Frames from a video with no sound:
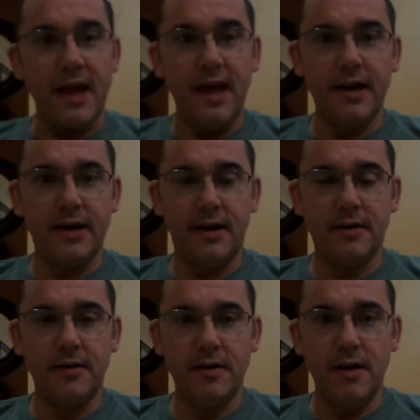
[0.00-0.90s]
And uh,
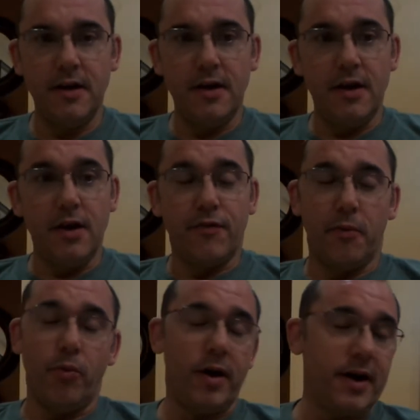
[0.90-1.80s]

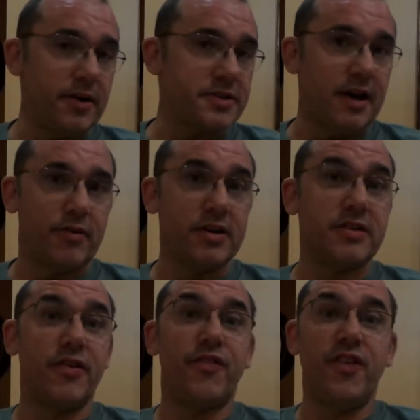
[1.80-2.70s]
from what I understand,
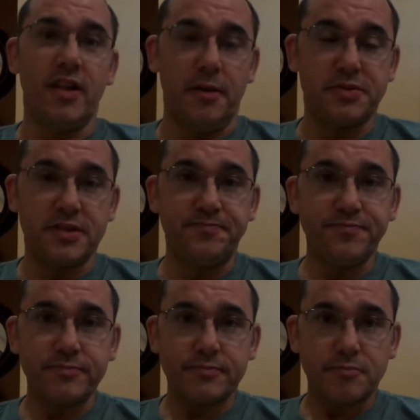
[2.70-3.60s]
Christopher Phillips
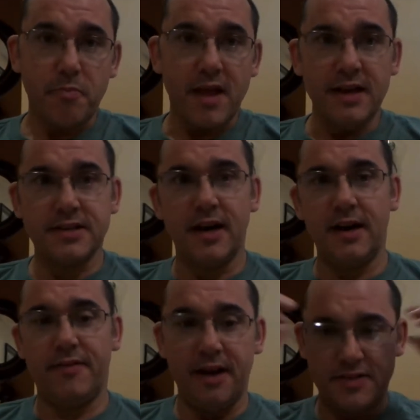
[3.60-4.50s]
this
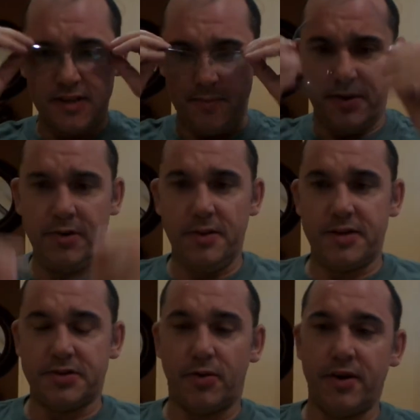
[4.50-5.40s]
kind of has something to do with
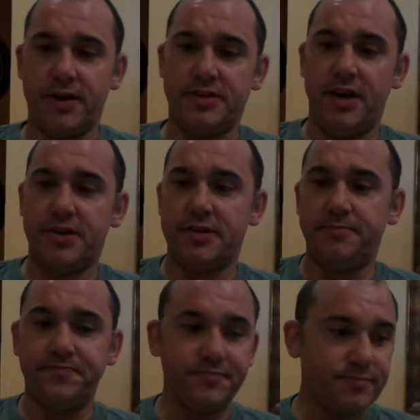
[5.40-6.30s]
this
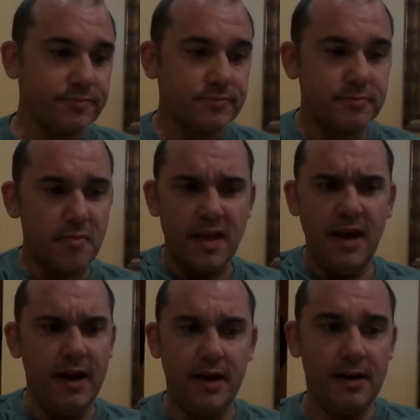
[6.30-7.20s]
organization.
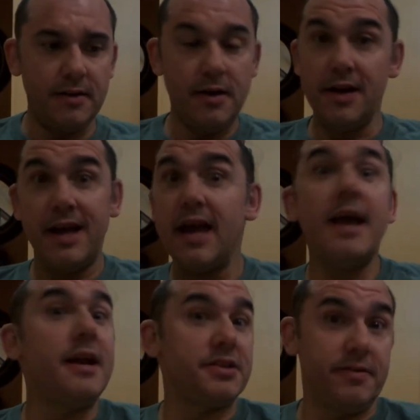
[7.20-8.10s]
And uh,
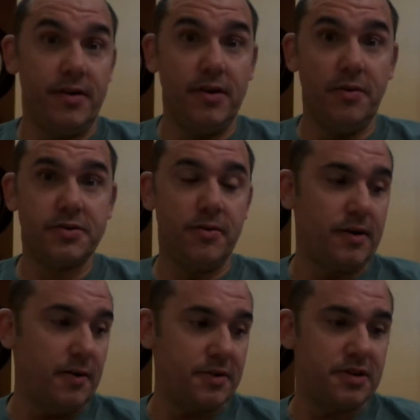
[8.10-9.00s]
he doesn't even know what's
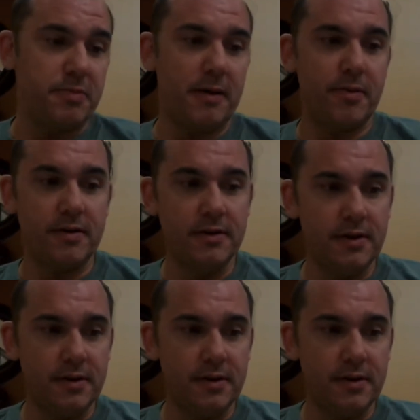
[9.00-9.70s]
going on with this pepper.